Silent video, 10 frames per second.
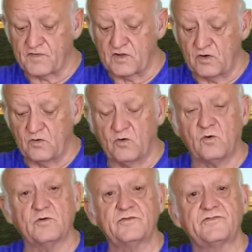
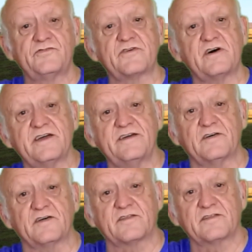Lord
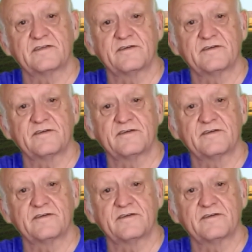driveth.